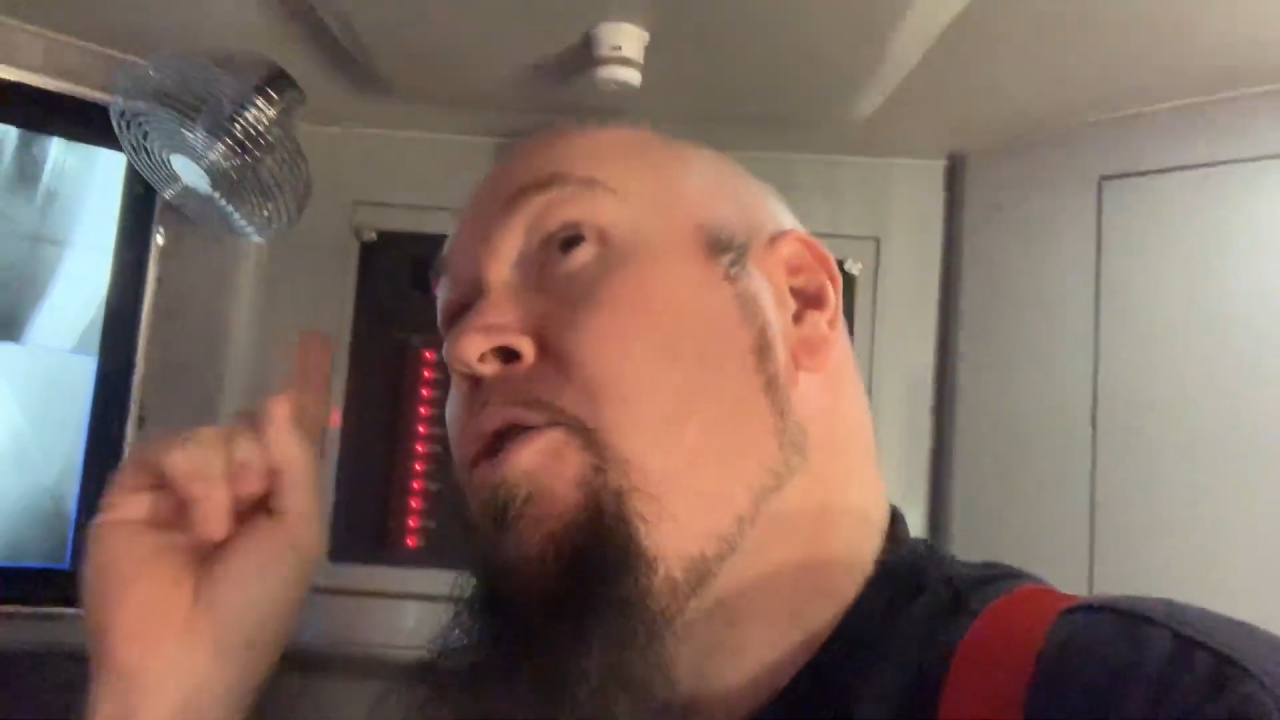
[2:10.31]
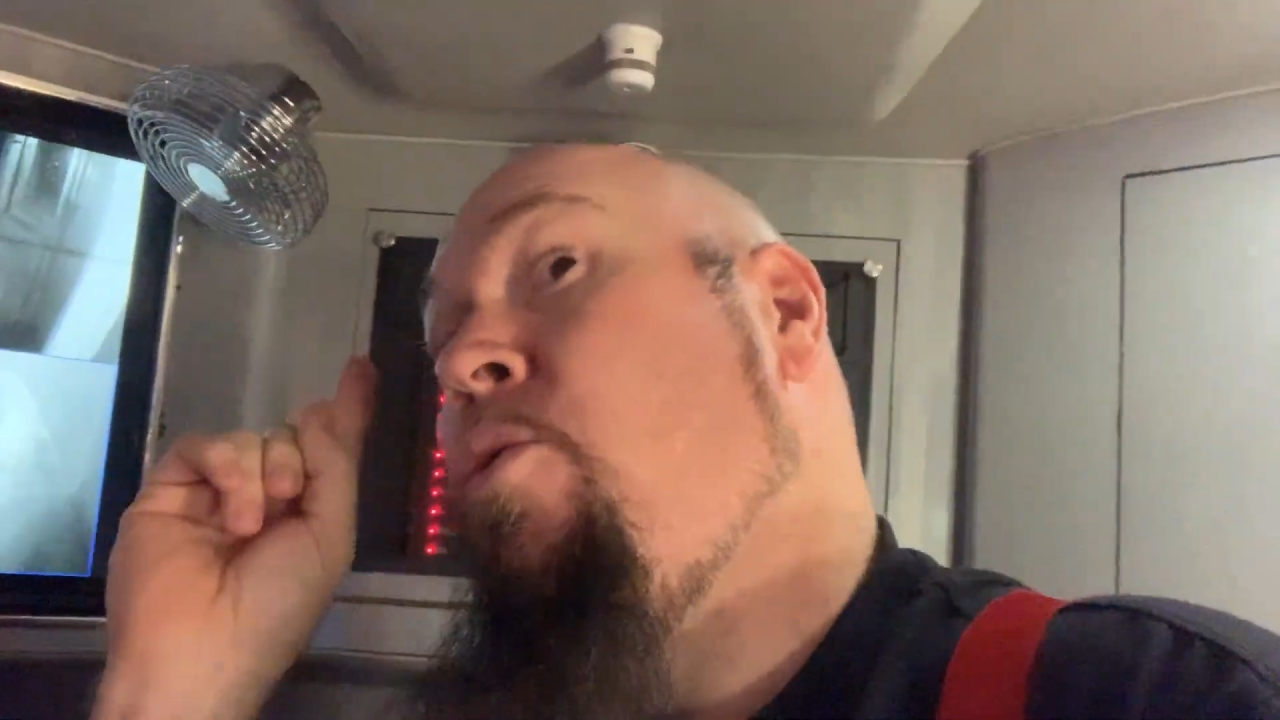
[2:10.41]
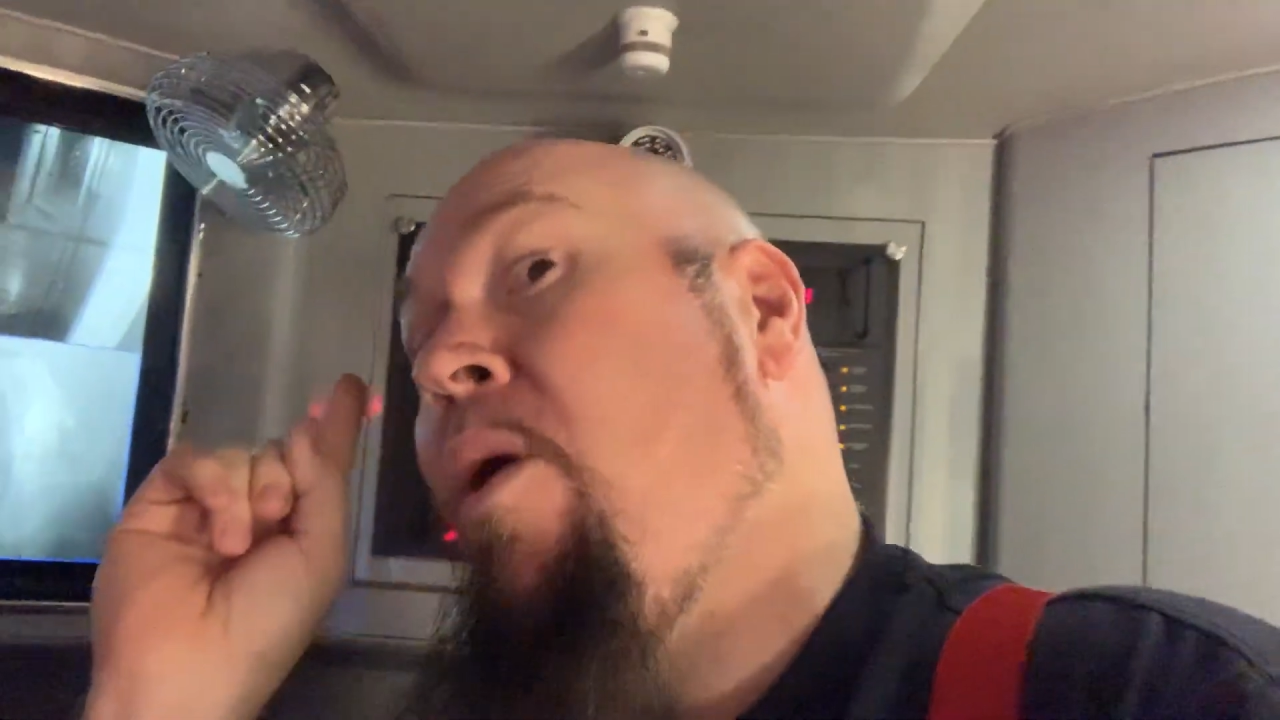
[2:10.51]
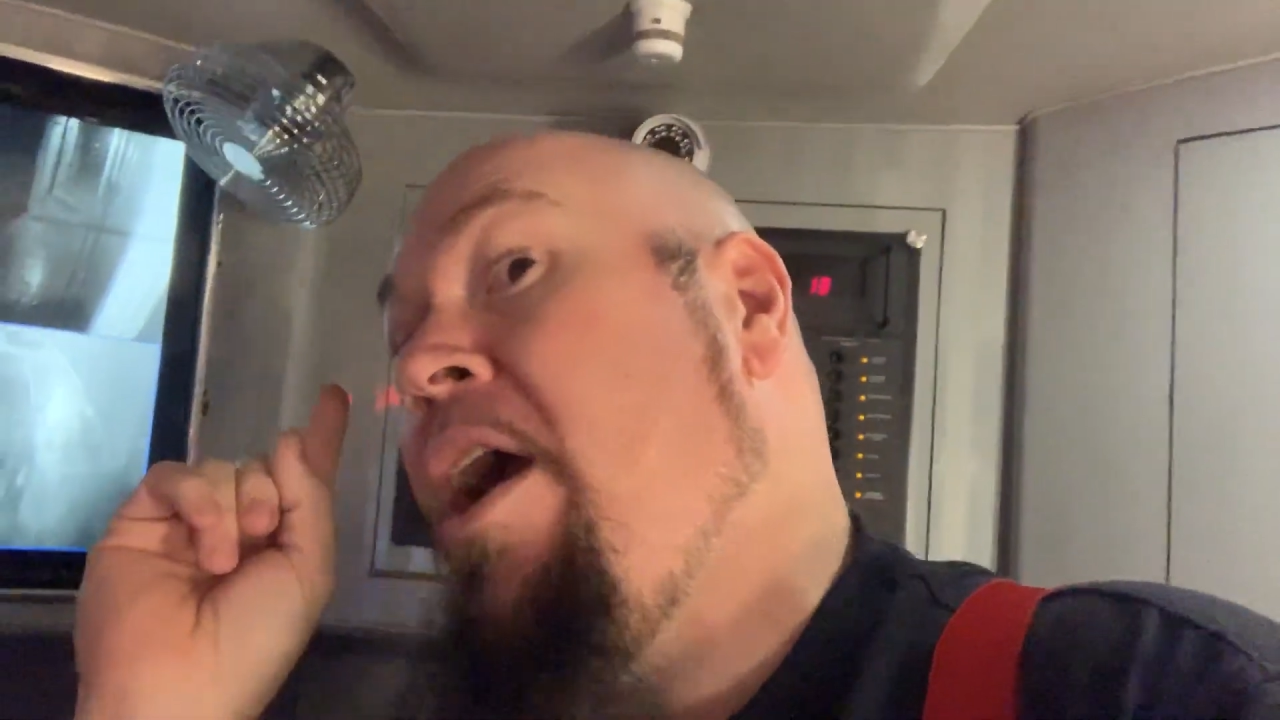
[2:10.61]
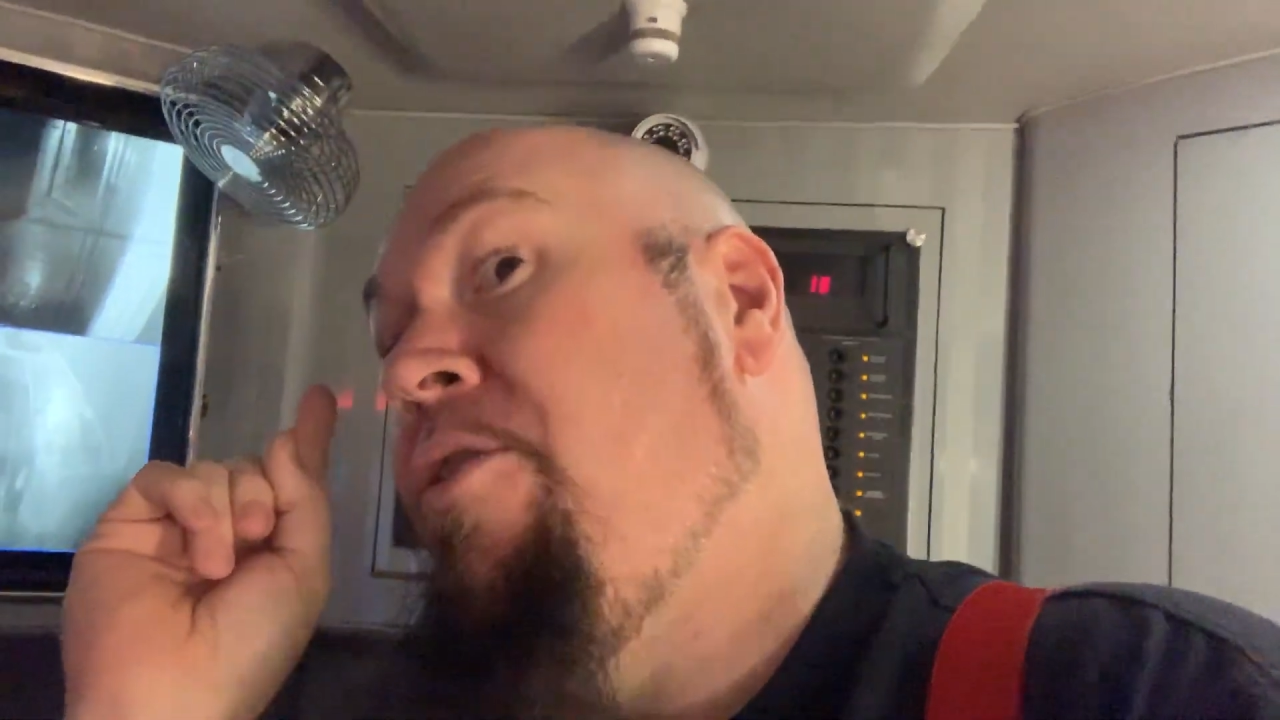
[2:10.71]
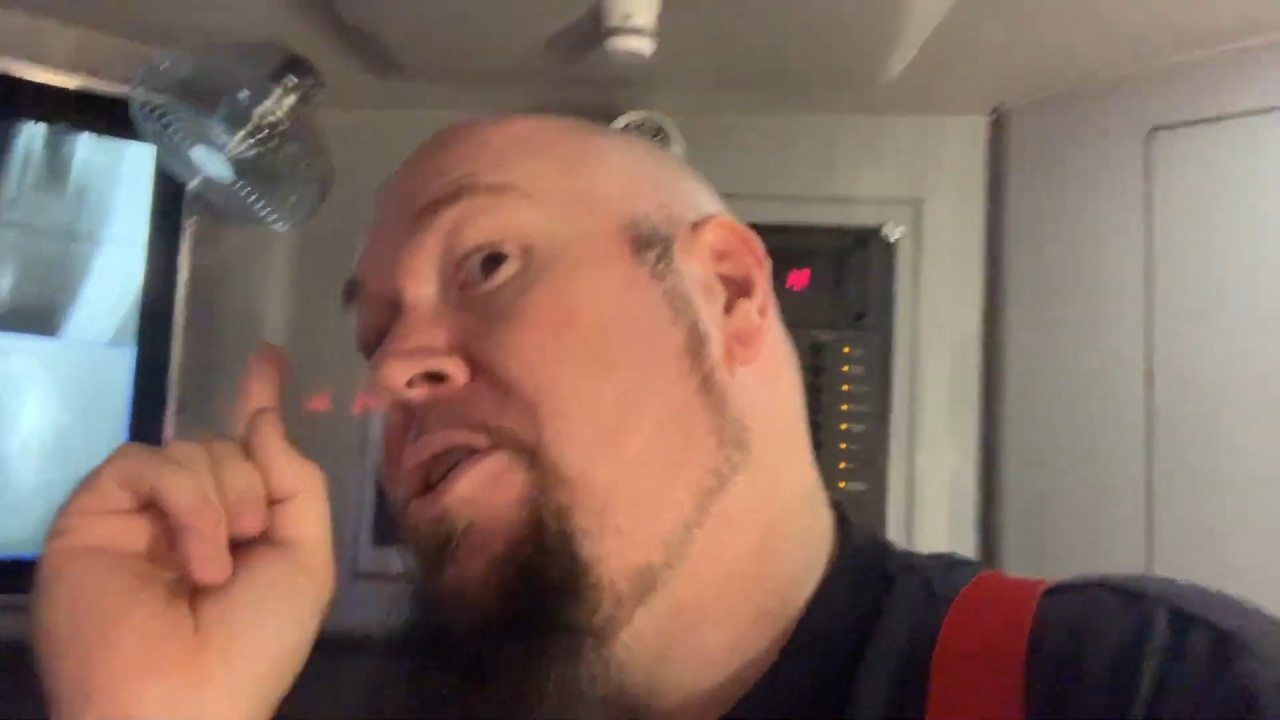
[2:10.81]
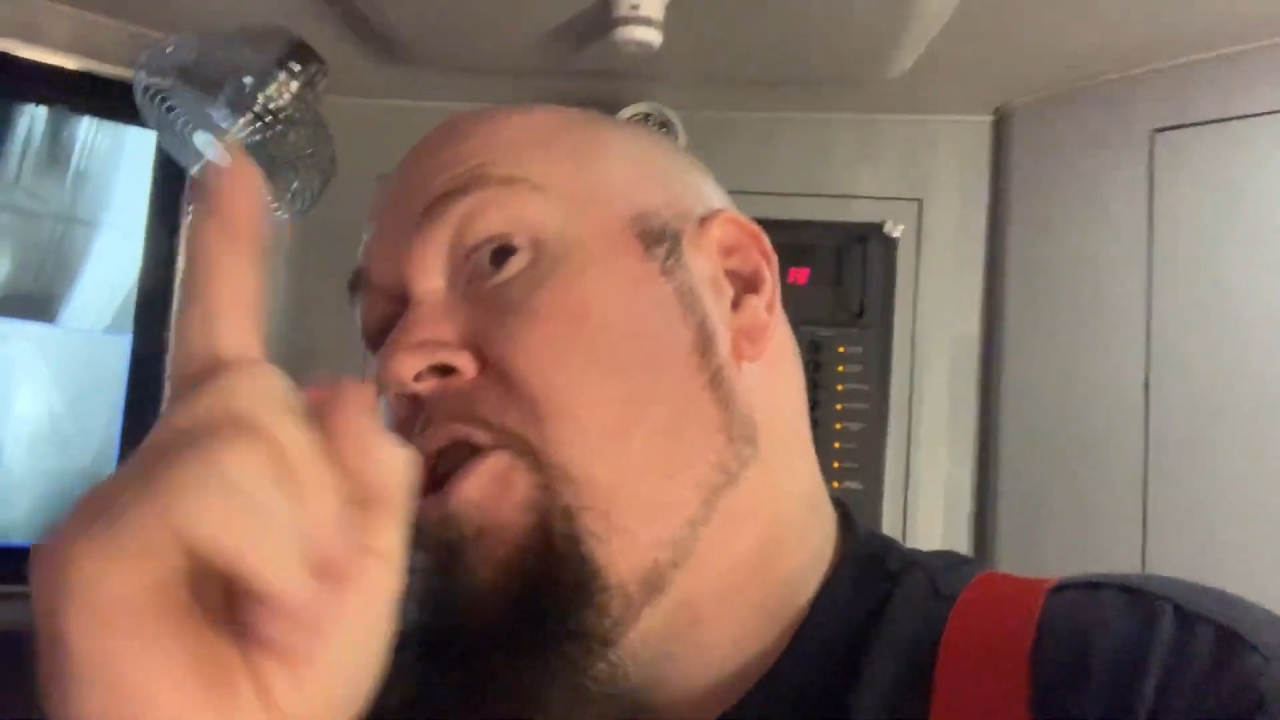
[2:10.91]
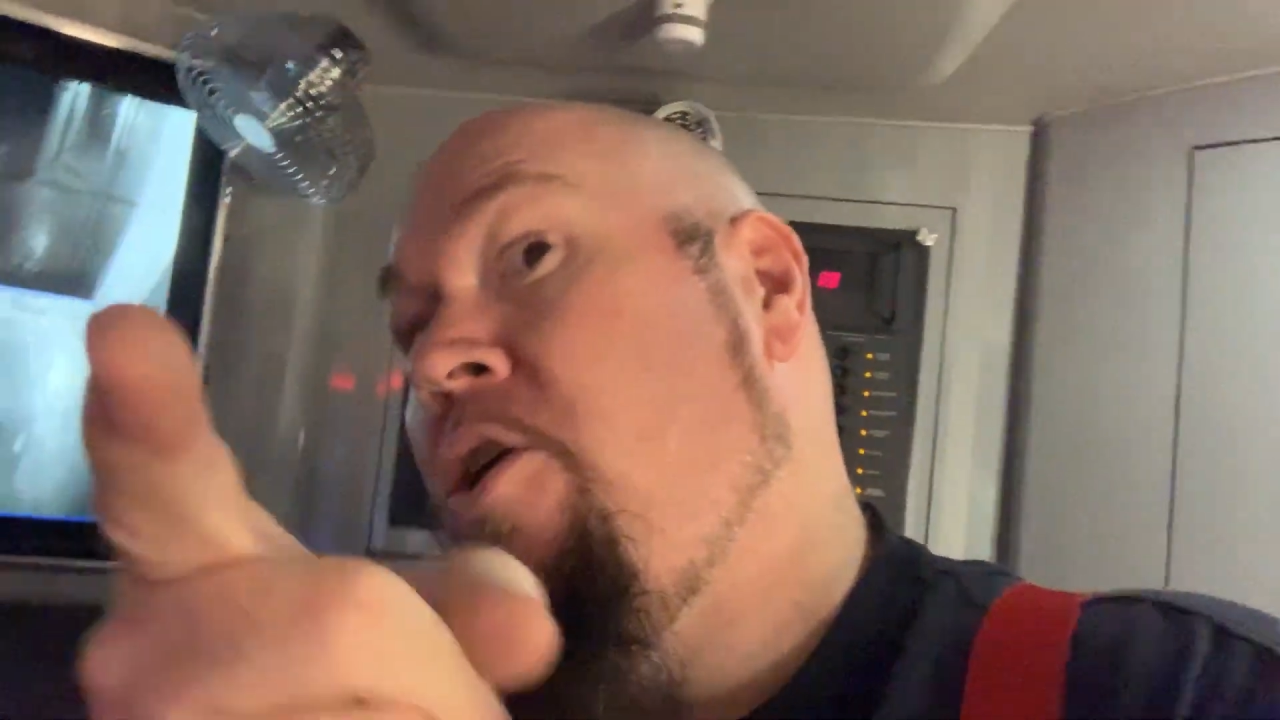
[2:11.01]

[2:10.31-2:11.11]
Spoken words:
The wire that's